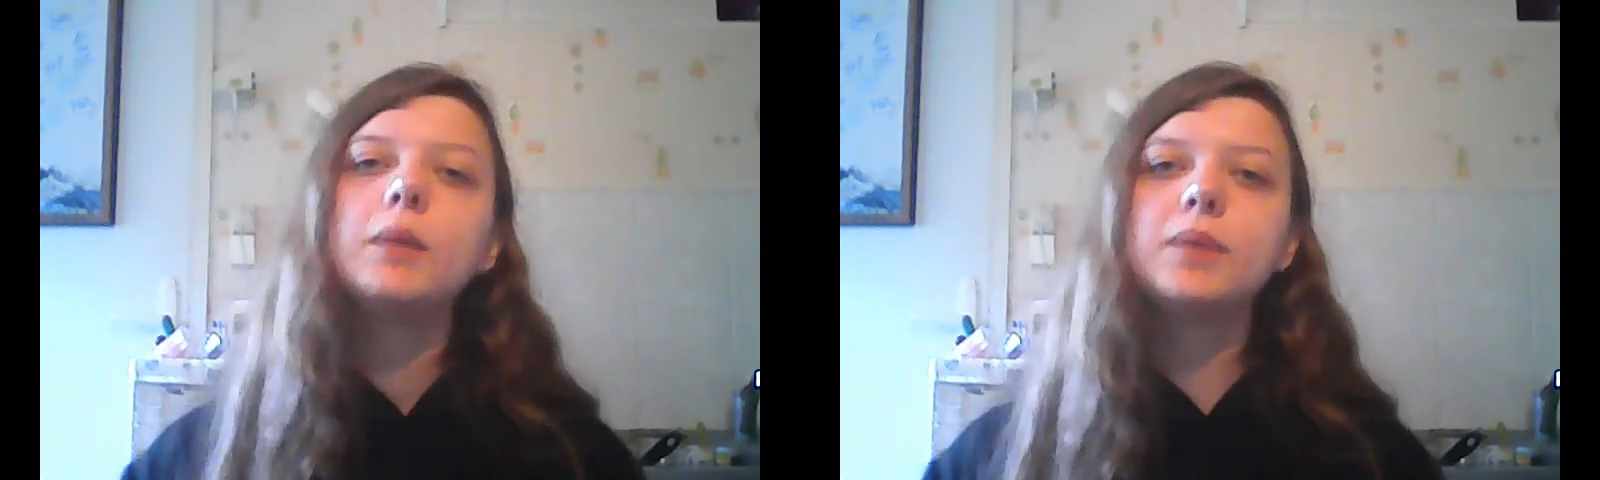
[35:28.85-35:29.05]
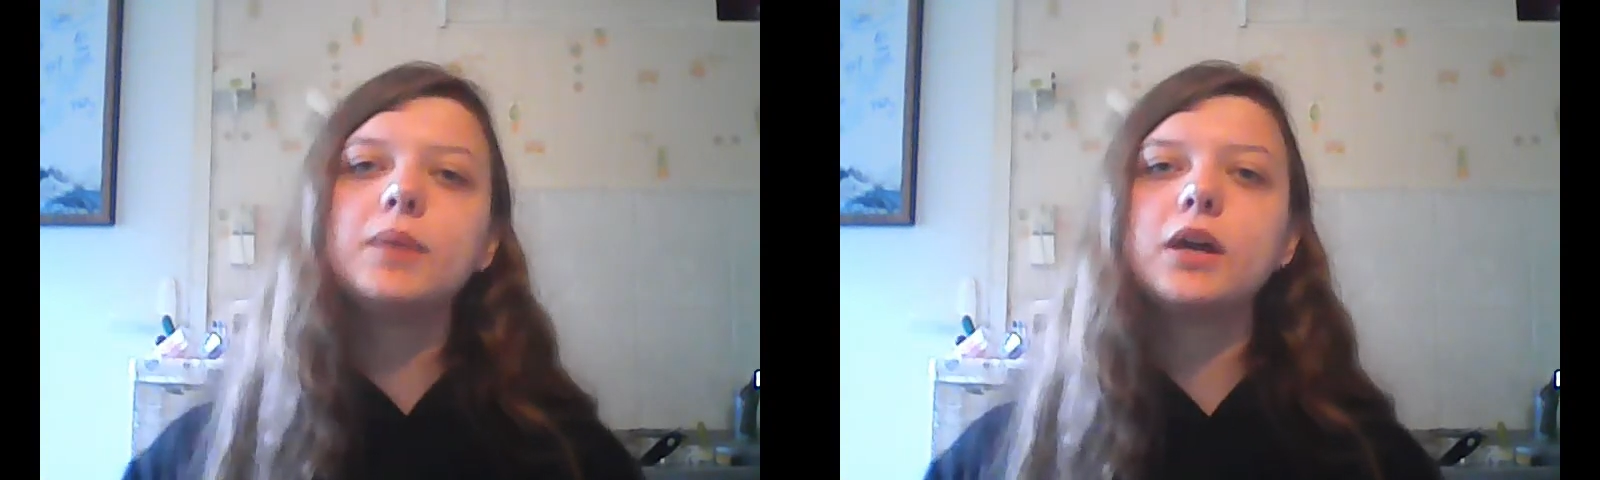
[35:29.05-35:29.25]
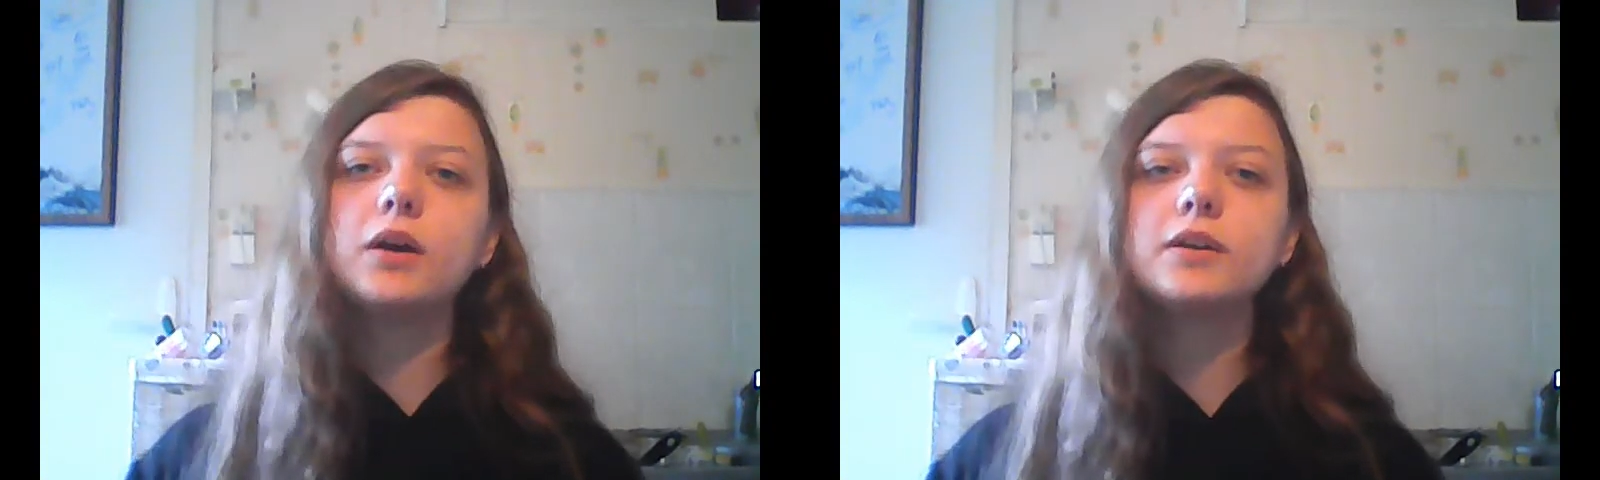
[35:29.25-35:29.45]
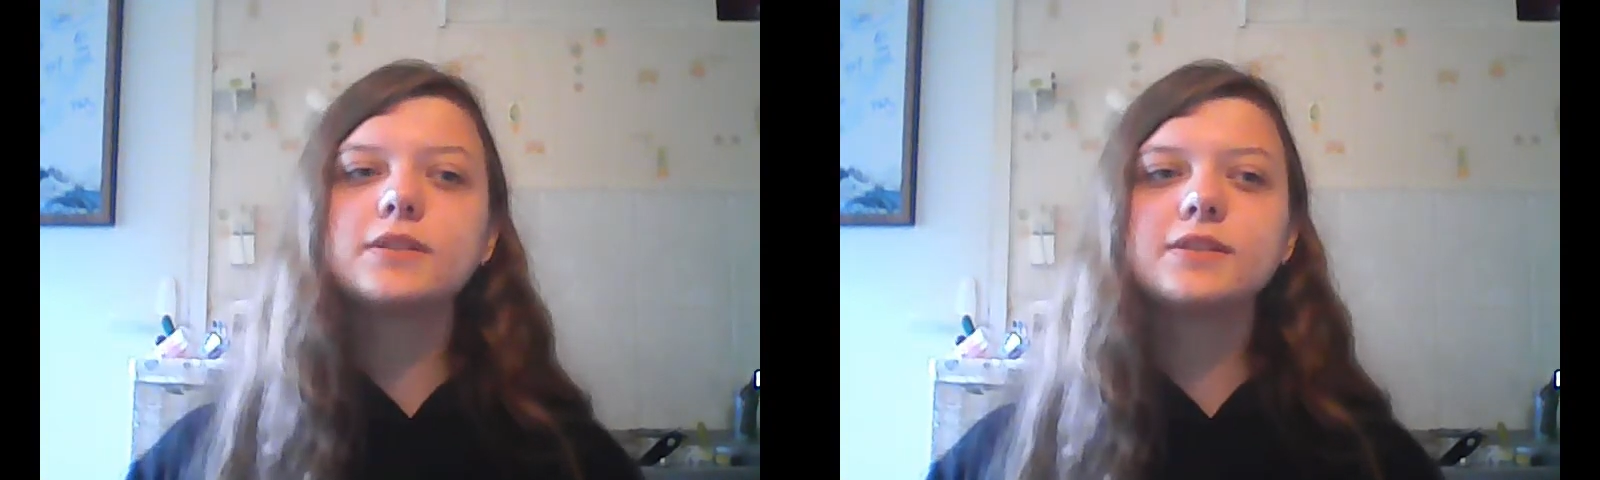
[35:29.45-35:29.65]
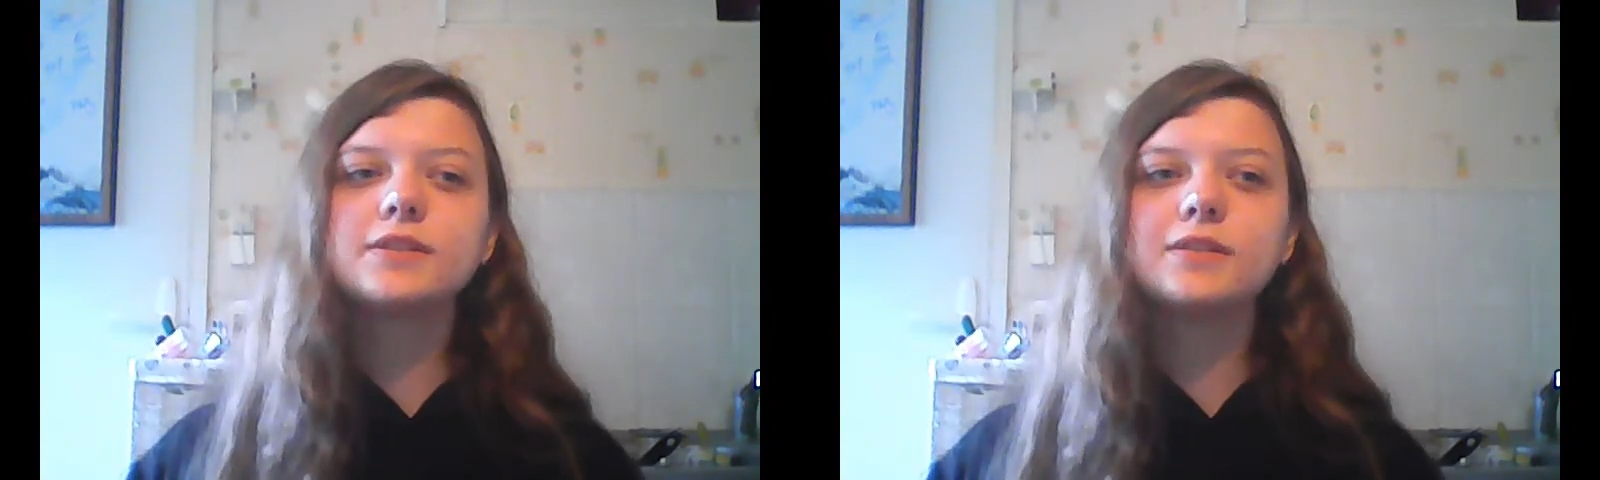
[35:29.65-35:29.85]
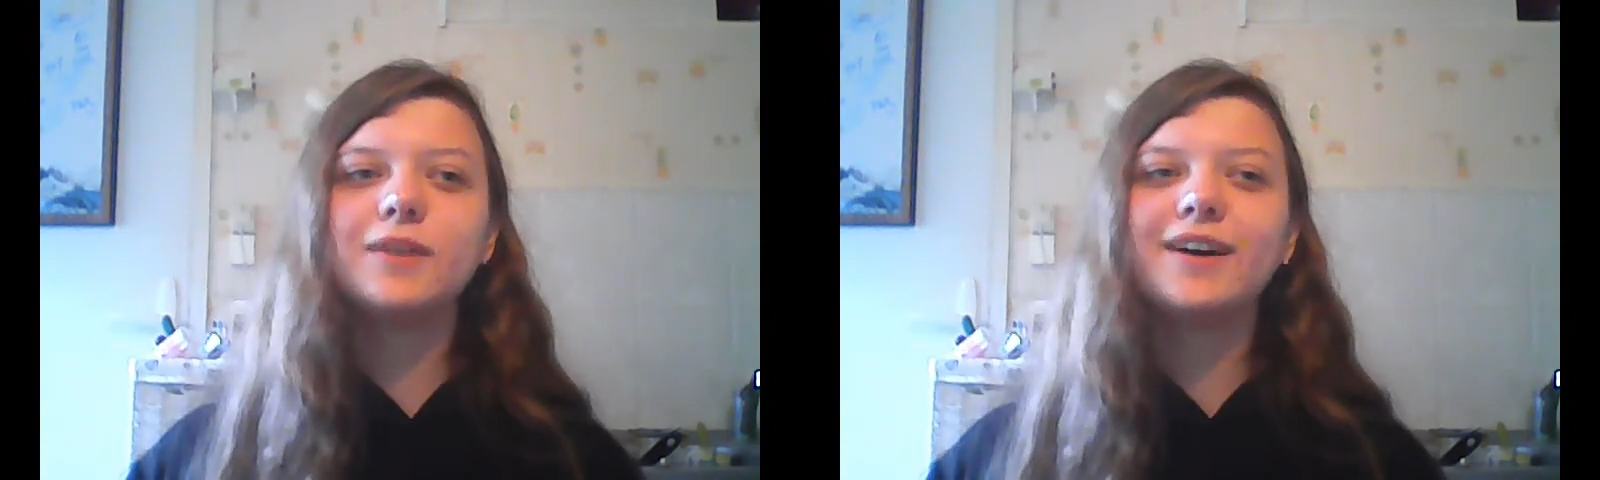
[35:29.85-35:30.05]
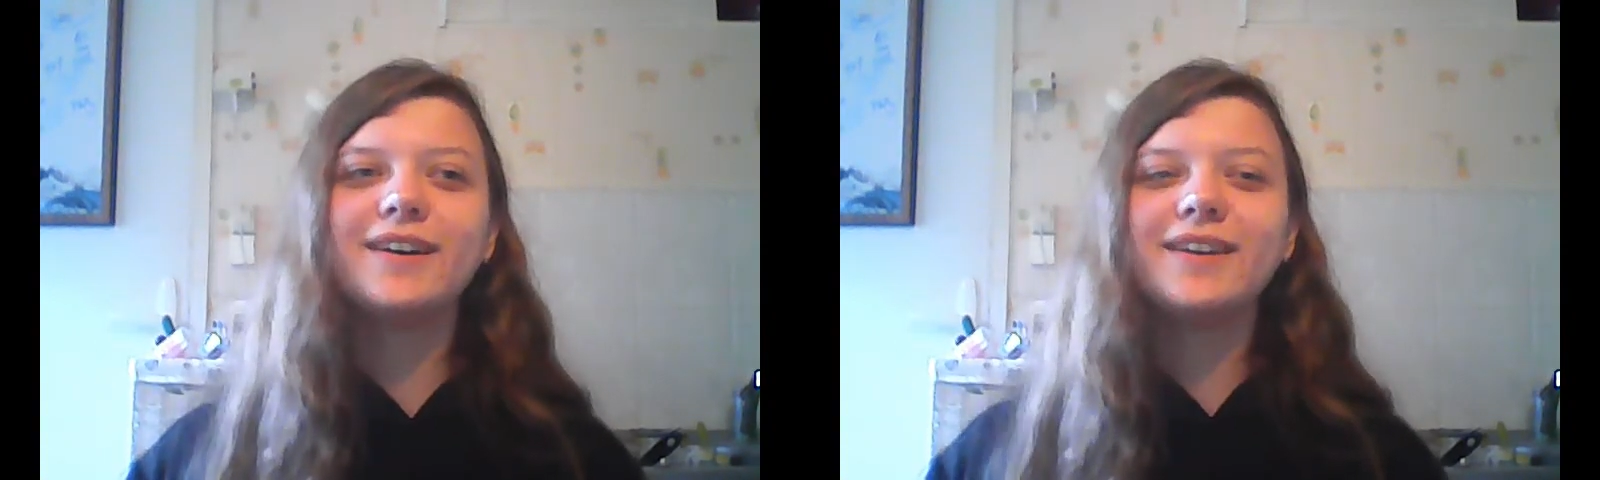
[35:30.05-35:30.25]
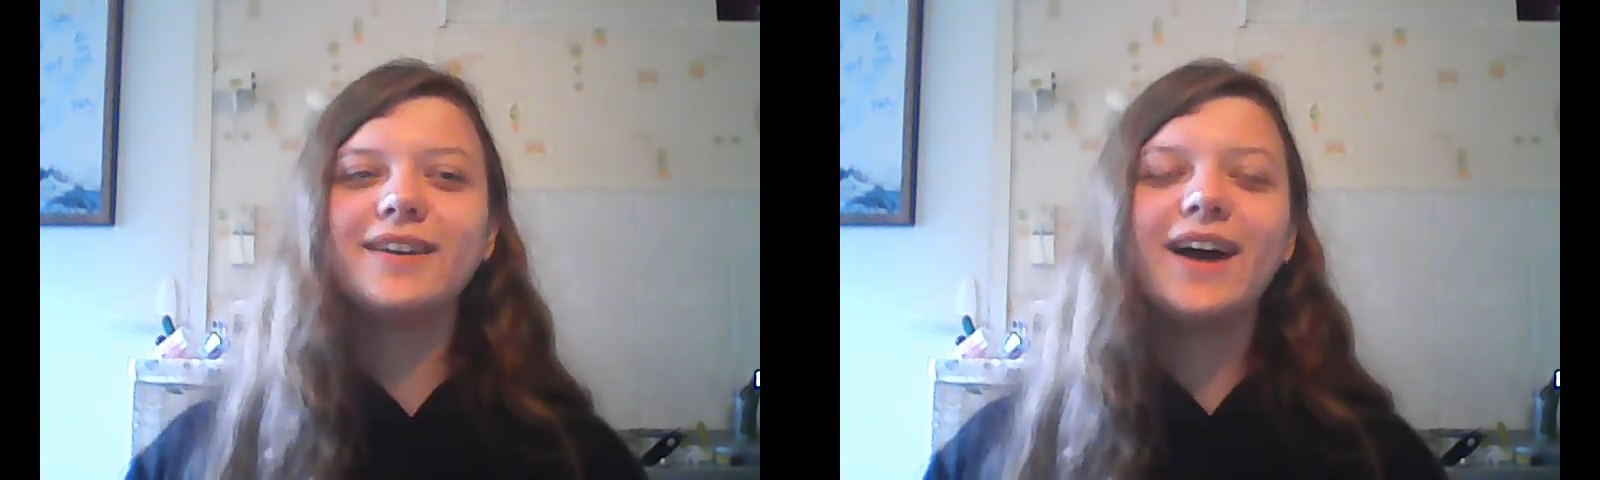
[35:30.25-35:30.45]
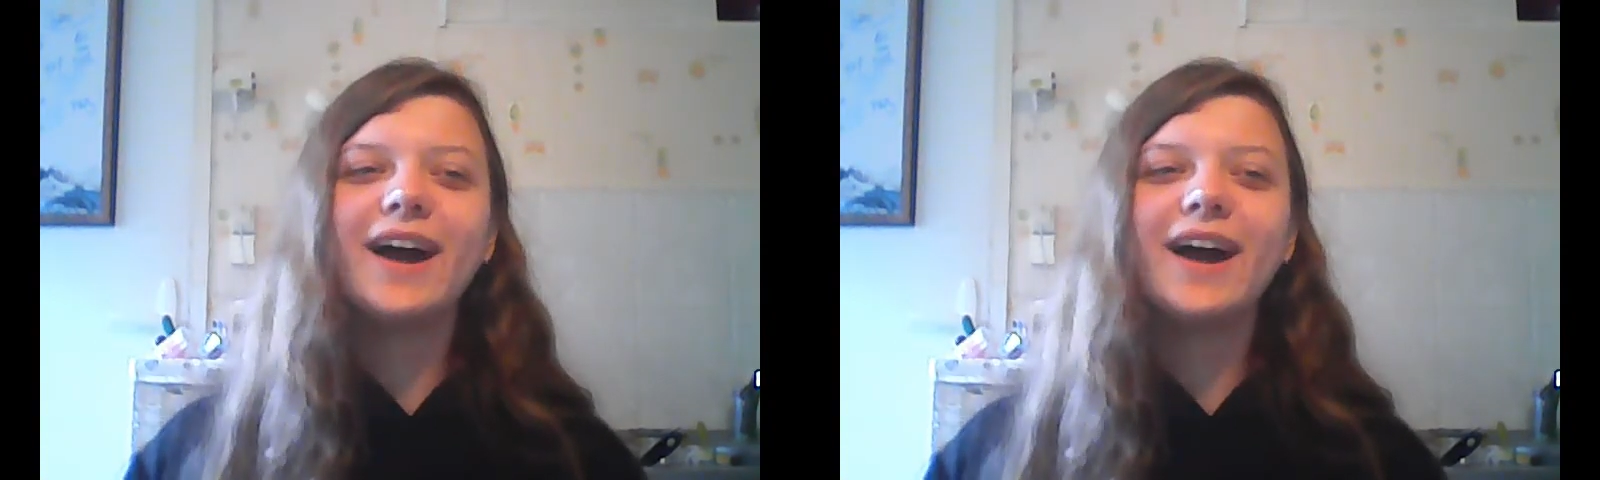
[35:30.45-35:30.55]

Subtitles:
Because, well,